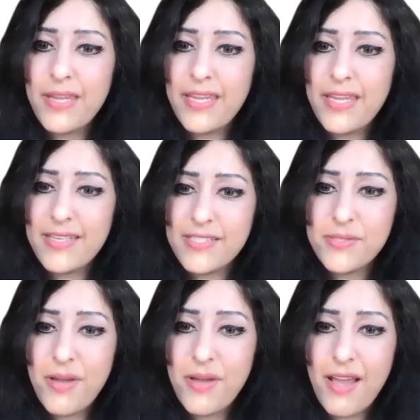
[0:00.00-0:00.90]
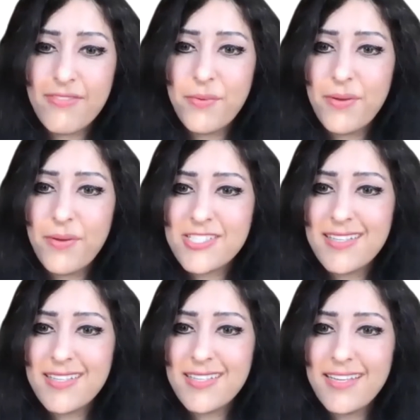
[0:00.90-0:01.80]
We do have a
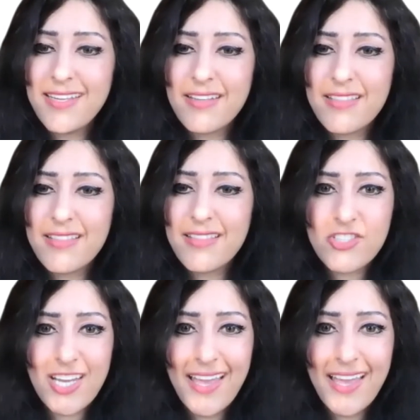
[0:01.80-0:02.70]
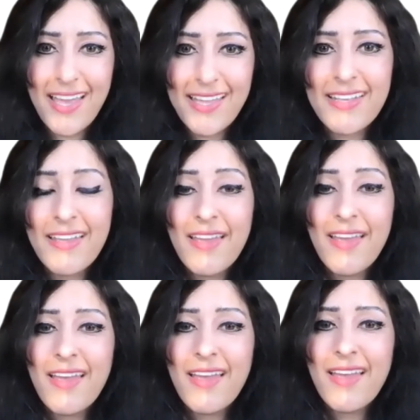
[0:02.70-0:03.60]
question here in the chat,
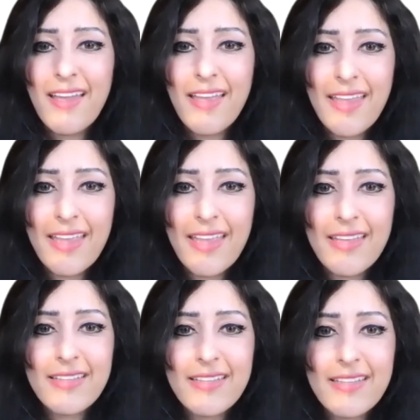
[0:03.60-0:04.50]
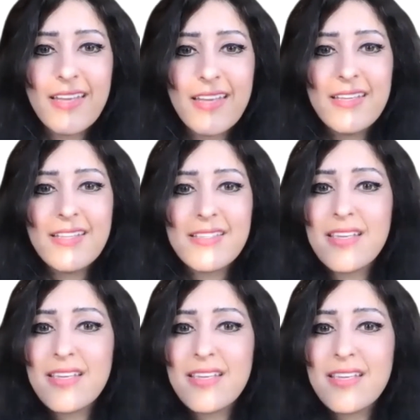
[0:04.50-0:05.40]
and that is
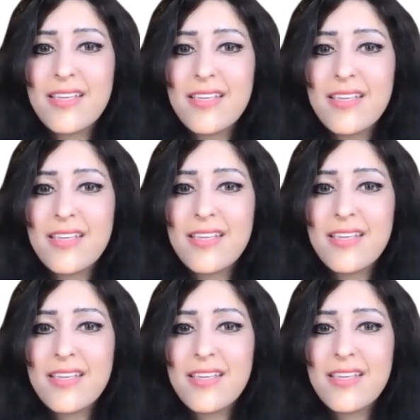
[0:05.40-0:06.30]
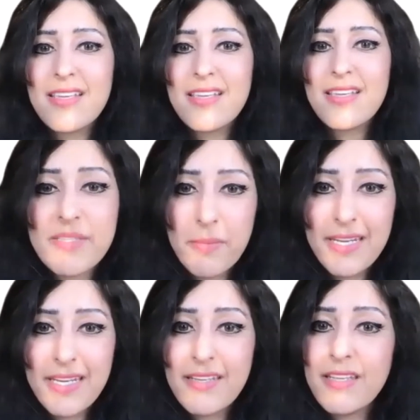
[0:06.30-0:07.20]
the damage to the kidneys
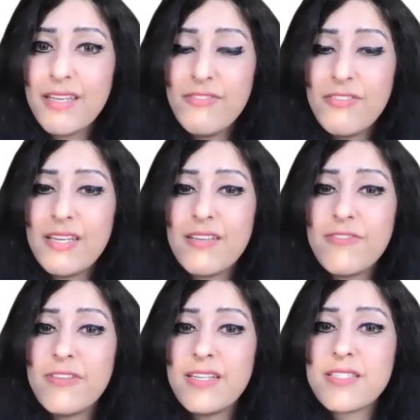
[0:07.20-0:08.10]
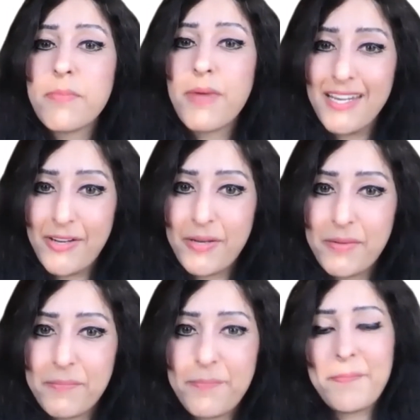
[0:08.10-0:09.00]
permanent even if it is minor?